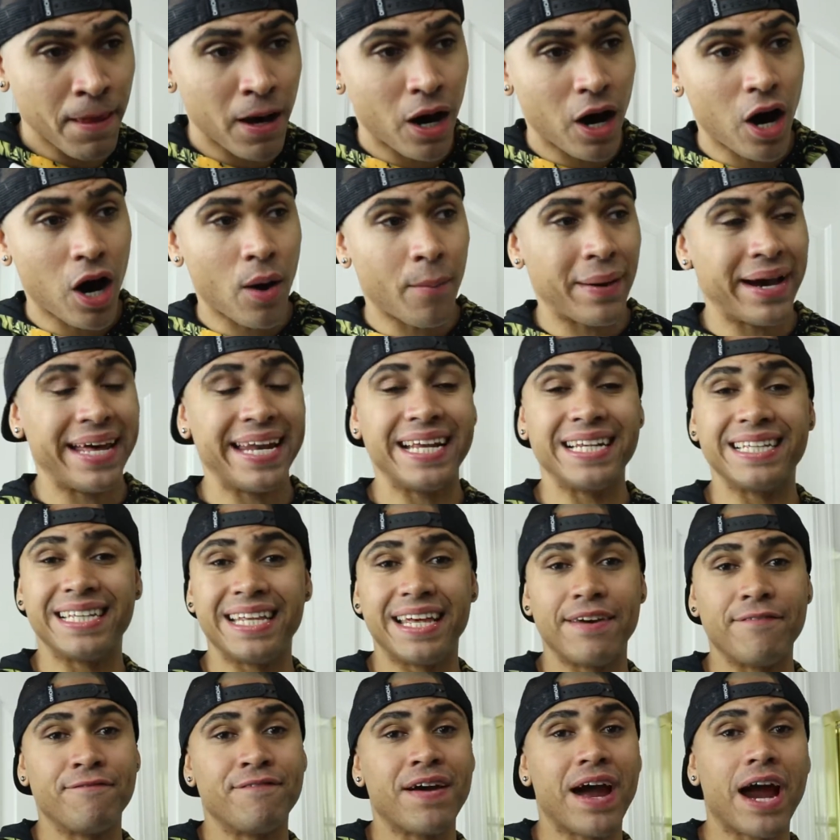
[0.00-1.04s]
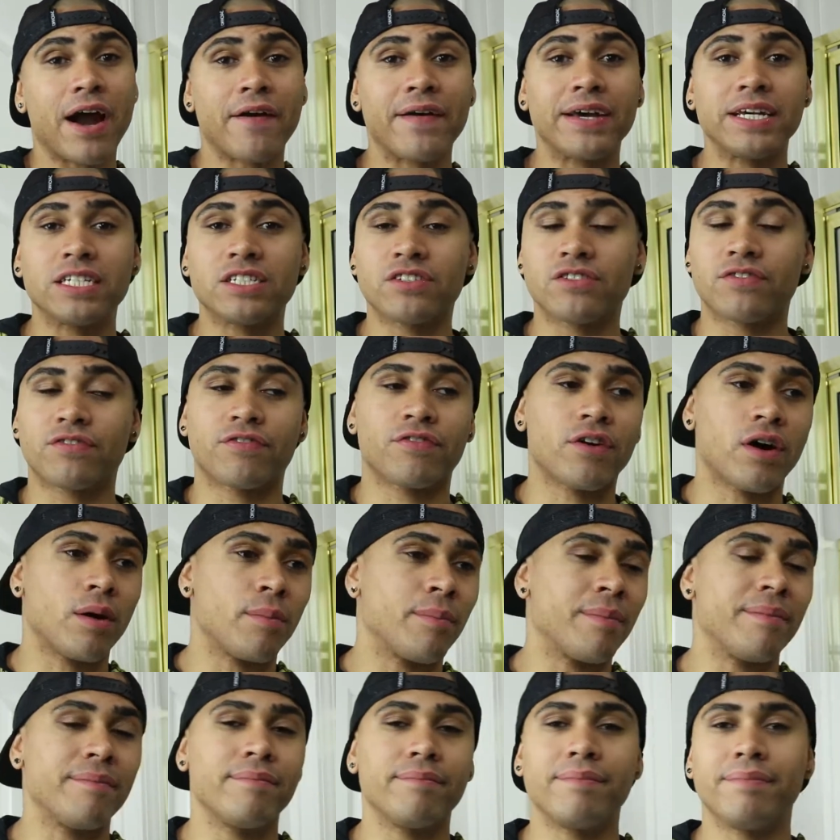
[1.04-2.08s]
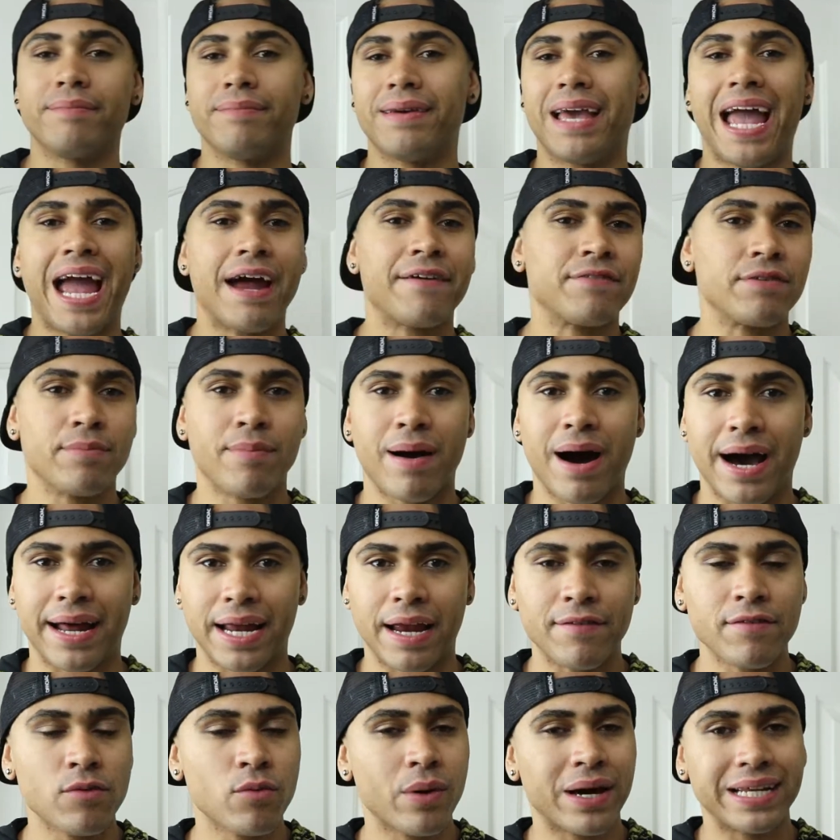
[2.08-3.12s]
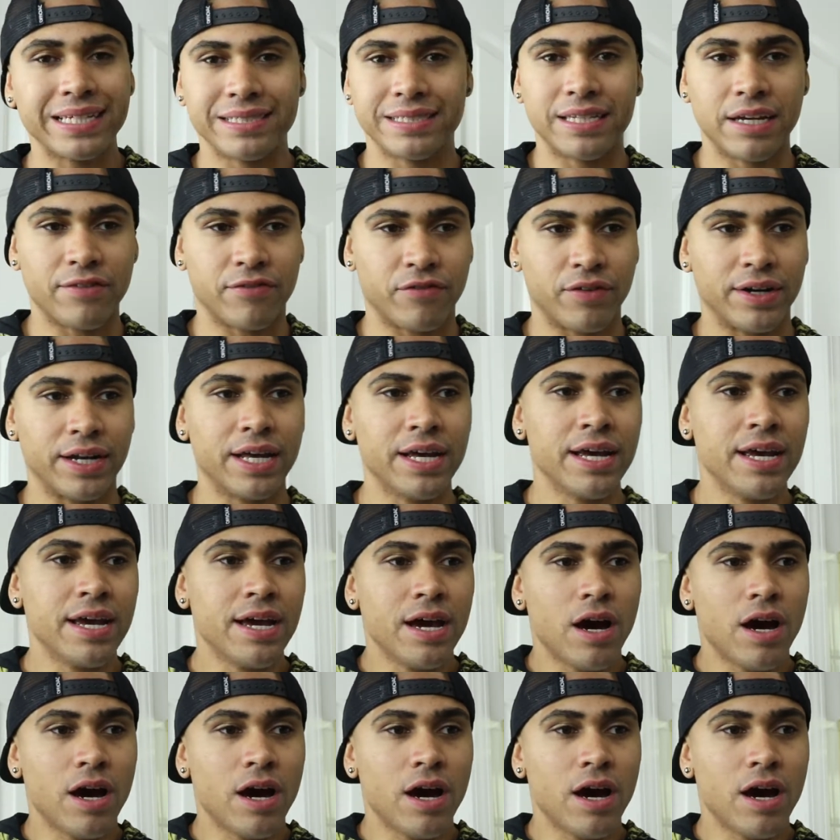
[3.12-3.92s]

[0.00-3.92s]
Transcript: And it varies from everybody. Everybody's different.